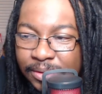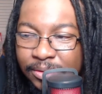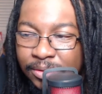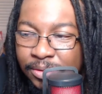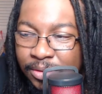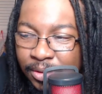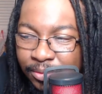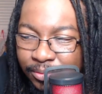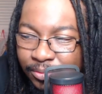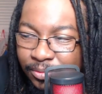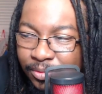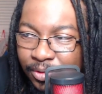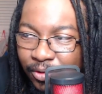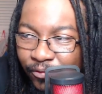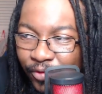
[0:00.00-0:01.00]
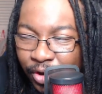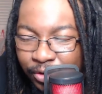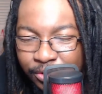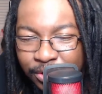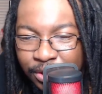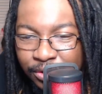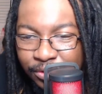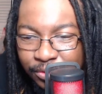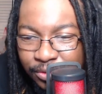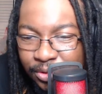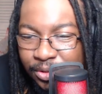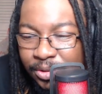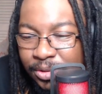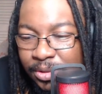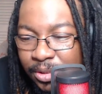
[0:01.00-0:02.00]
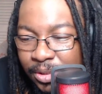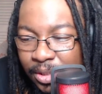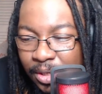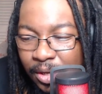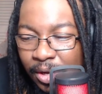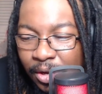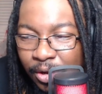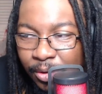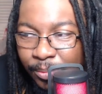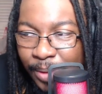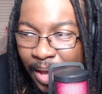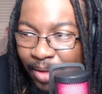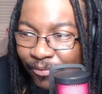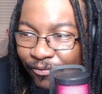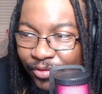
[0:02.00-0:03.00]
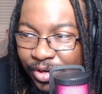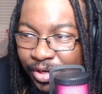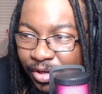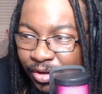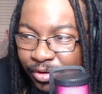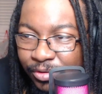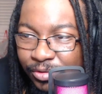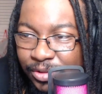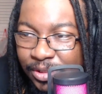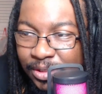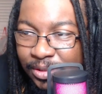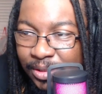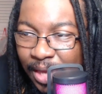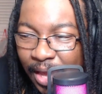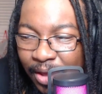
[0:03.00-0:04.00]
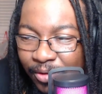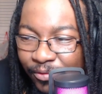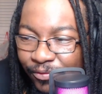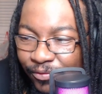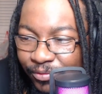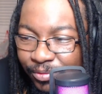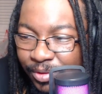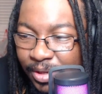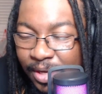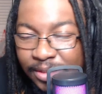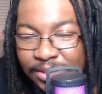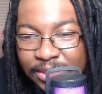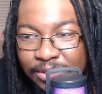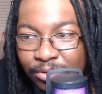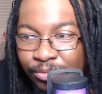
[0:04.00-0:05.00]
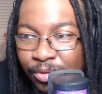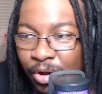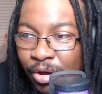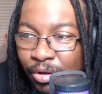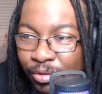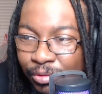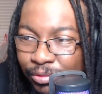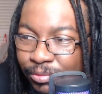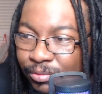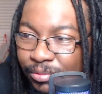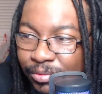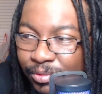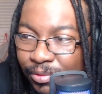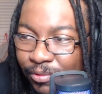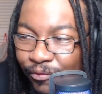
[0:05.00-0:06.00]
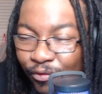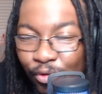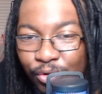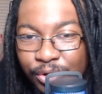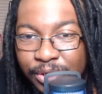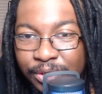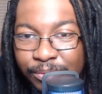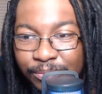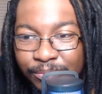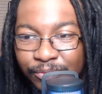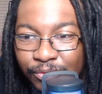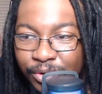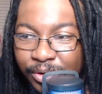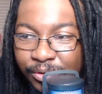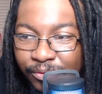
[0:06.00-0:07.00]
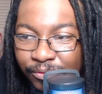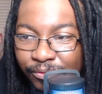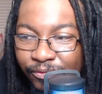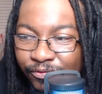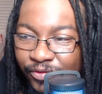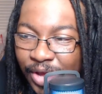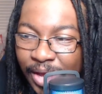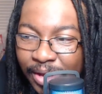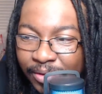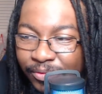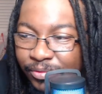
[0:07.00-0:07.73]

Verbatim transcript: you know, follow those. Um, have videos and have content on all four of them. Well, five,